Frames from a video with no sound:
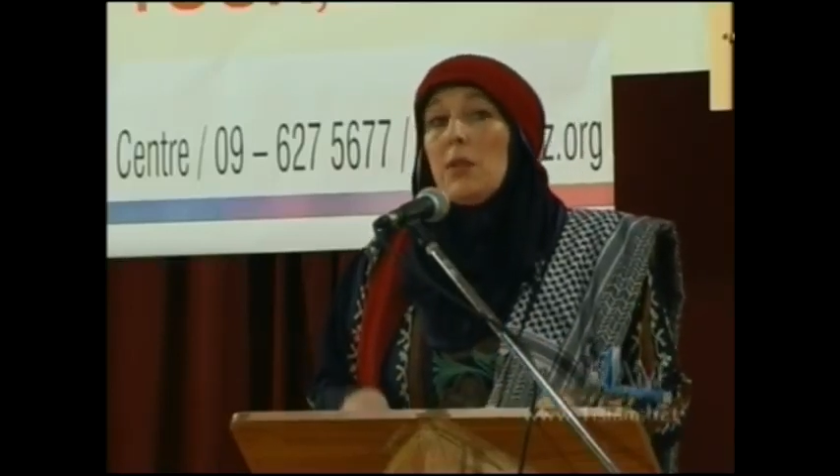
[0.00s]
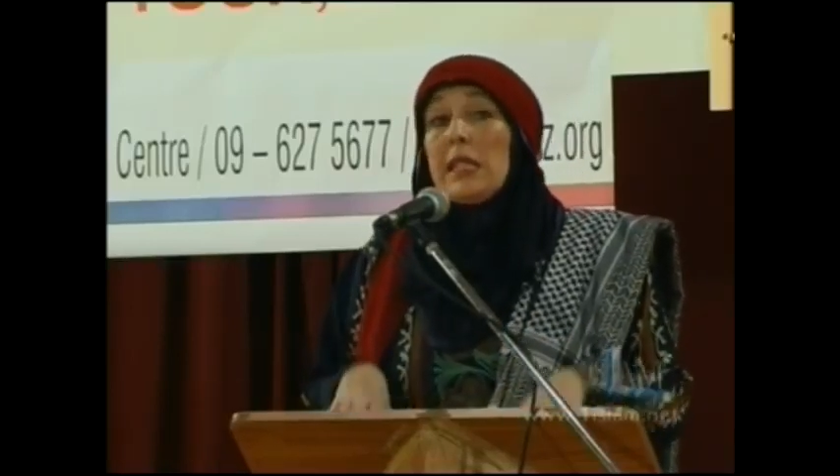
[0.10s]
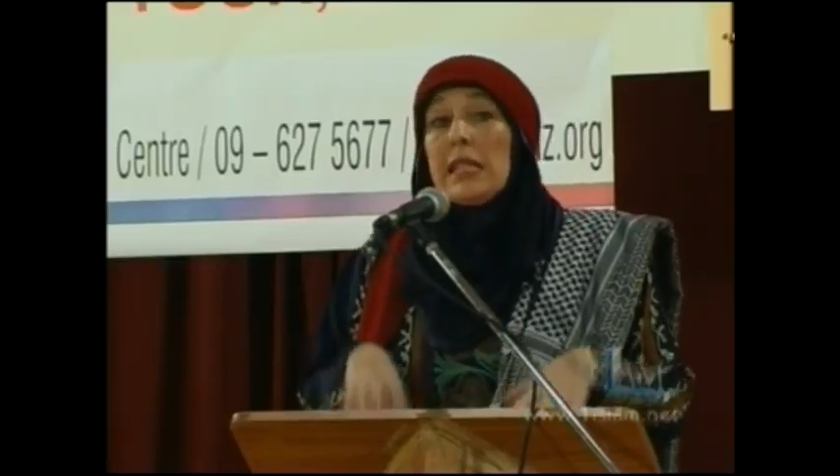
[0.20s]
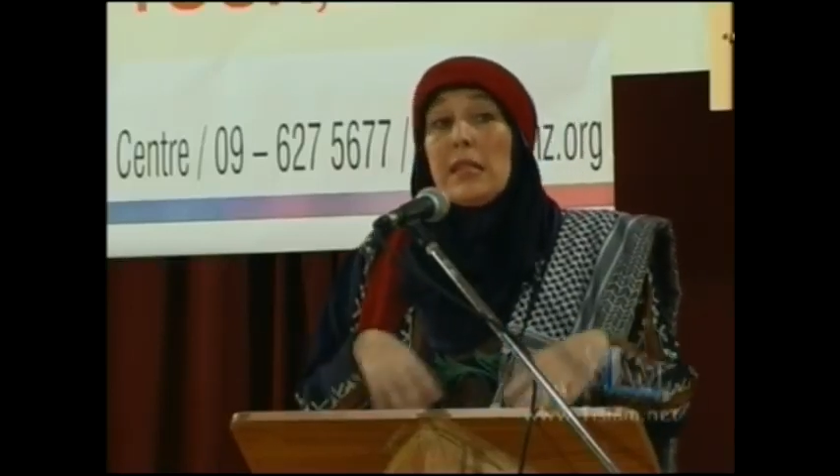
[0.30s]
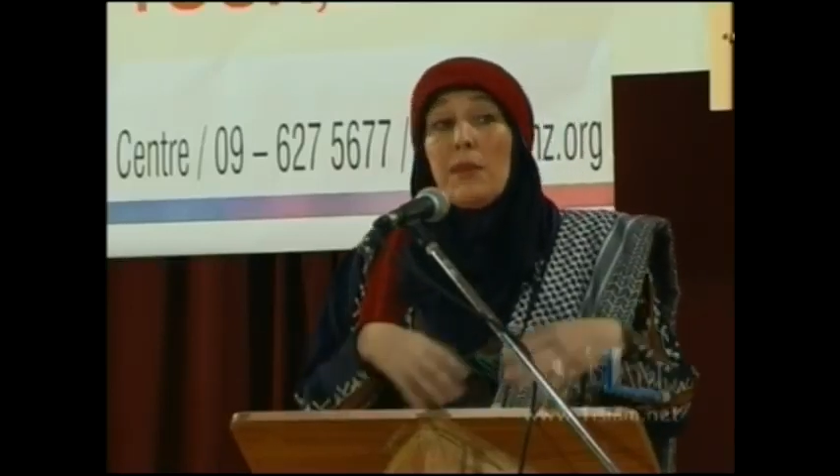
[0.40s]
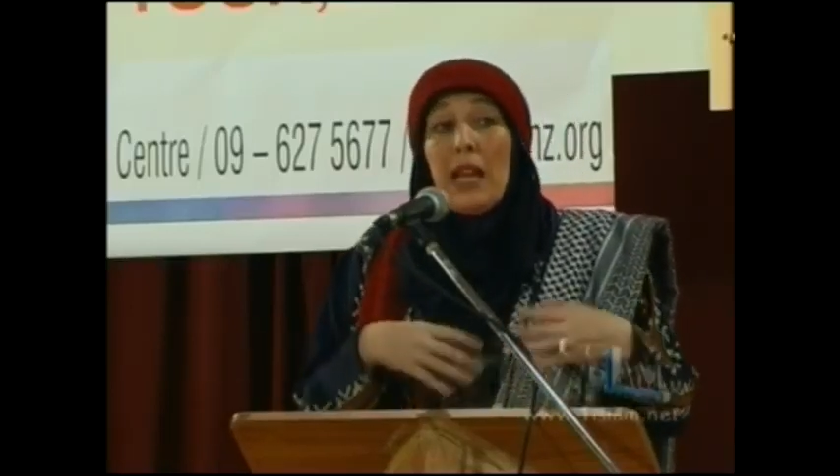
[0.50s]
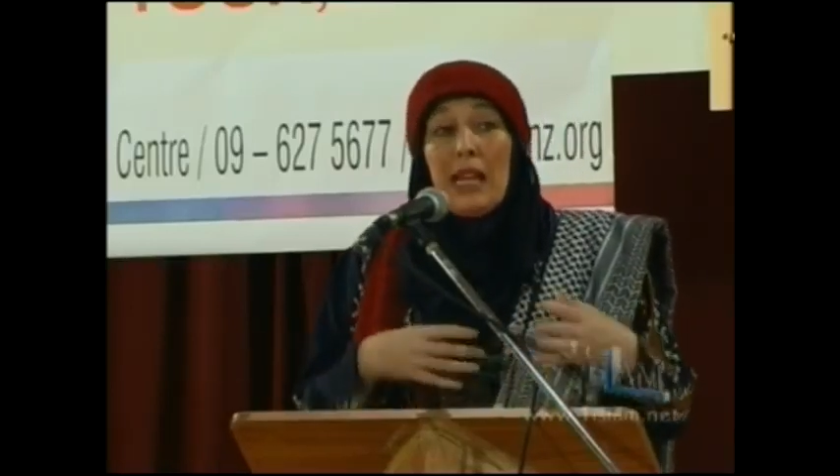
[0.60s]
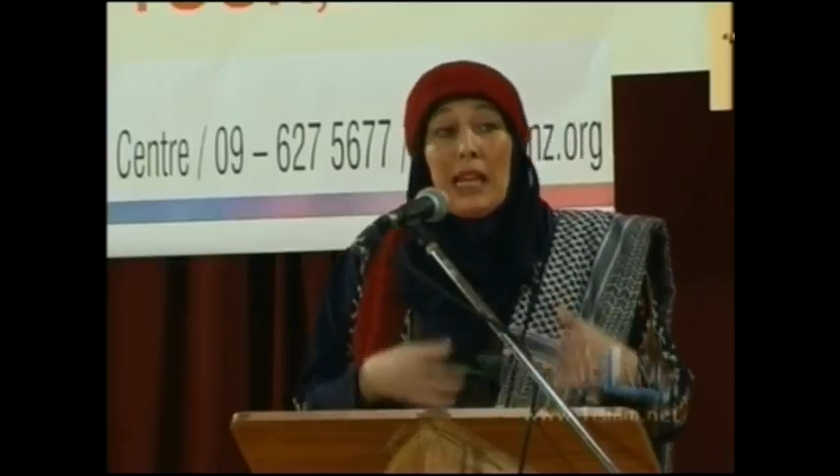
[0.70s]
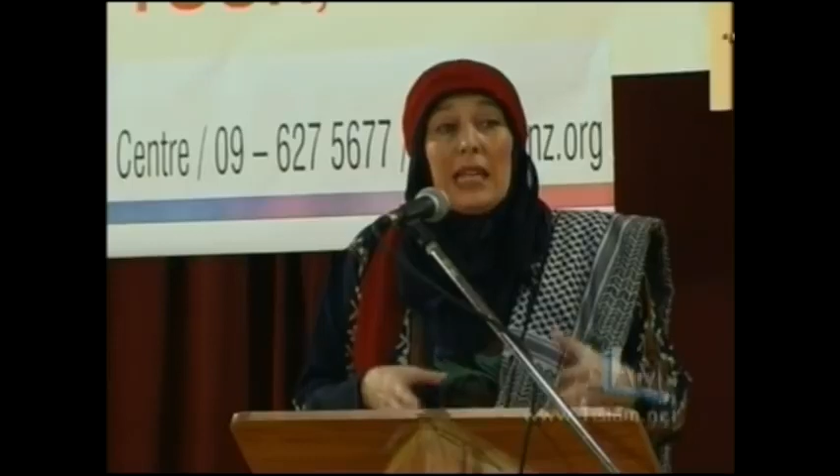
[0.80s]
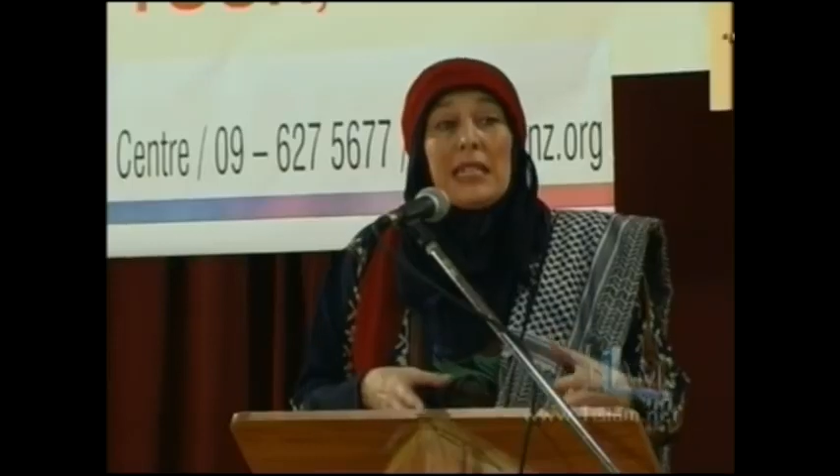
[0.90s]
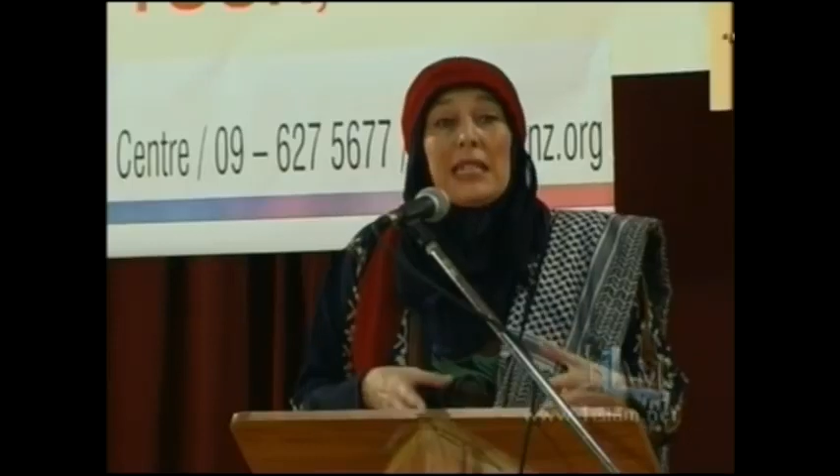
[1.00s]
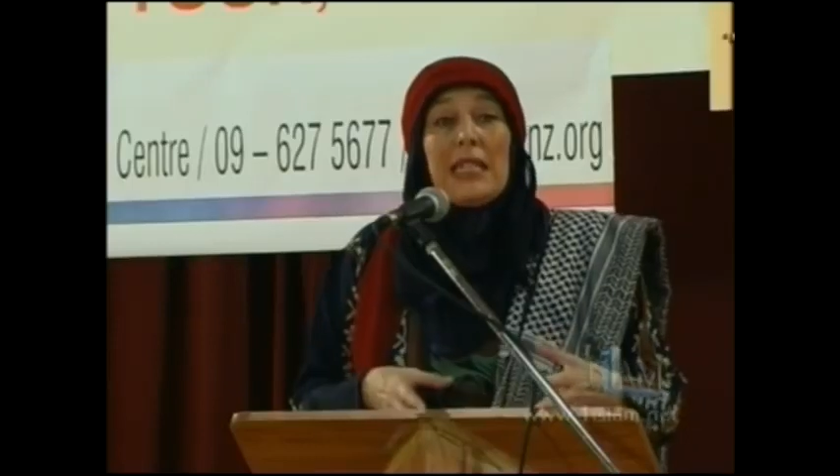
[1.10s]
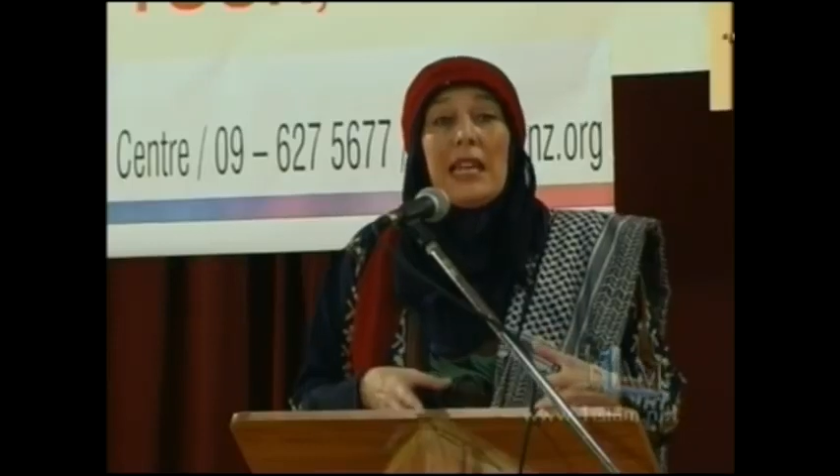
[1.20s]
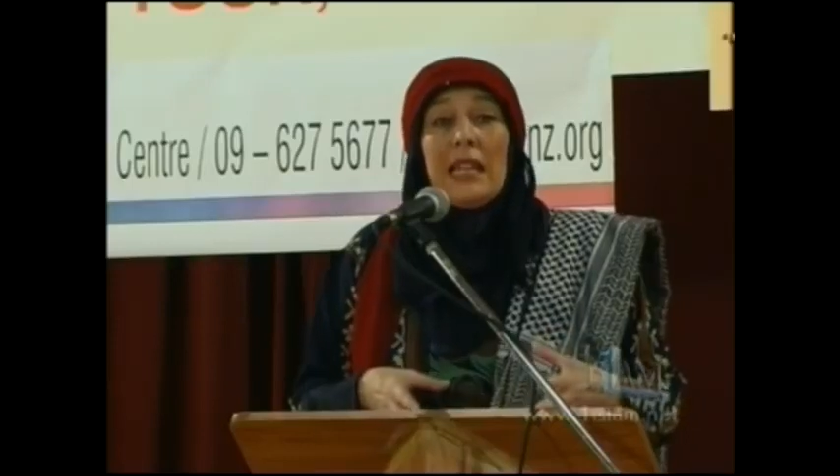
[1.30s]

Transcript: Was this my last